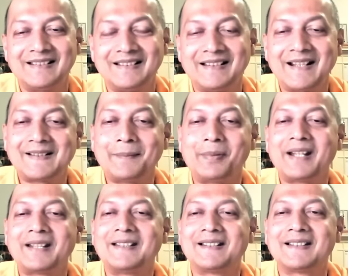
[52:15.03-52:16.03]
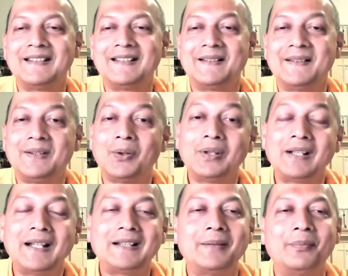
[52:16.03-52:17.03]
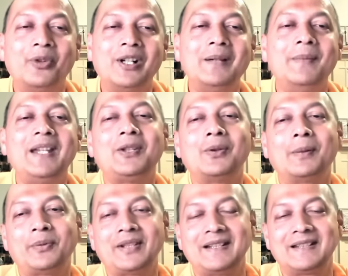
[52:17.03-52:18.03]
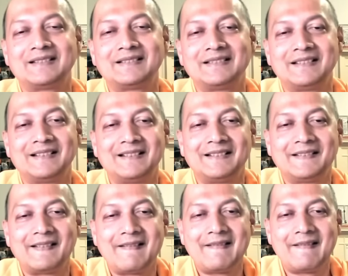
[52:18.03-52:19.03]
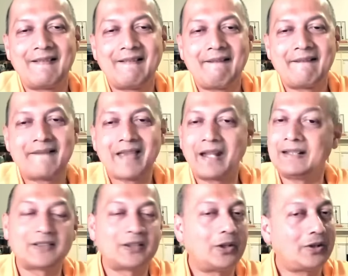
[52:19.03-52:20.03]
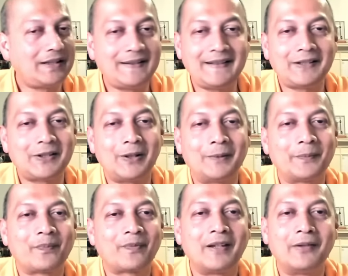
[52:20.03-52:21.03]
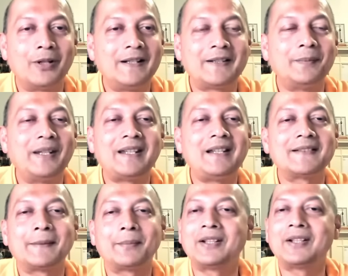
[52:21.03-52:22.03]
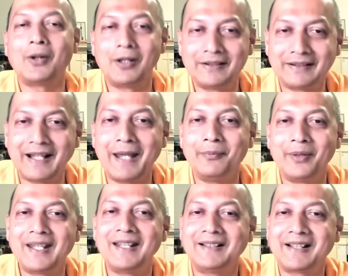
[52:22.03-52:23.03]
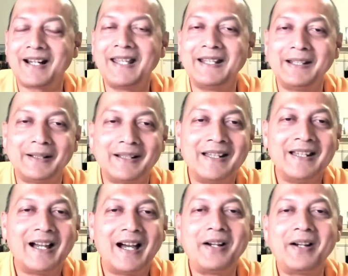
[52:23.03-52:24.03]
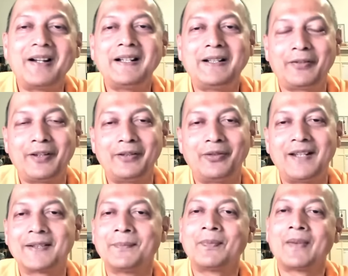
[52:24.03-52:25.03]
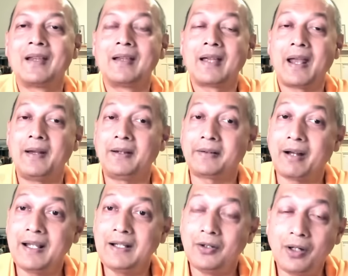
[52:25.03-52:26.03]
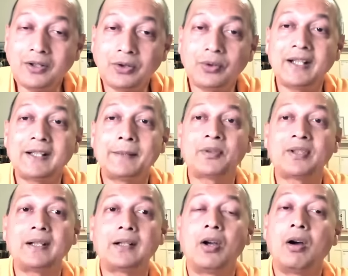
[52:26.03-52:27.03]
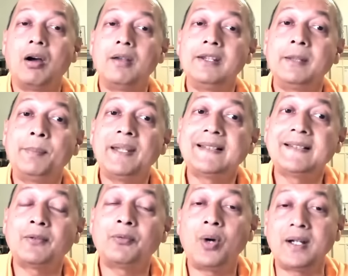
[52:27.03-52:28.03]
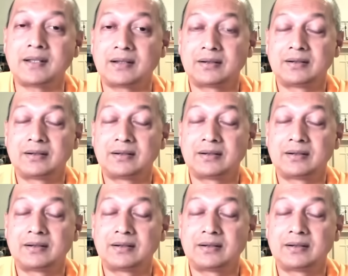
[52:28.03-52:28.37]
That's the practice. Don't let the world make you upset. And that's not easy at all. The world is making us upset all the time, trying in 100 different ways. And trying not to get upset on the basis of what?